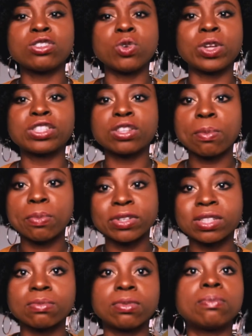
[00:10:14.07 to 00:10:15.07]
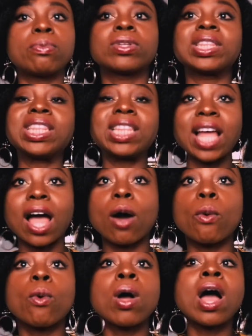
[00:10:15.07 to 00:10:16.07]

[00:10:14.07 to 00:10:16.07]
no it's not possible but now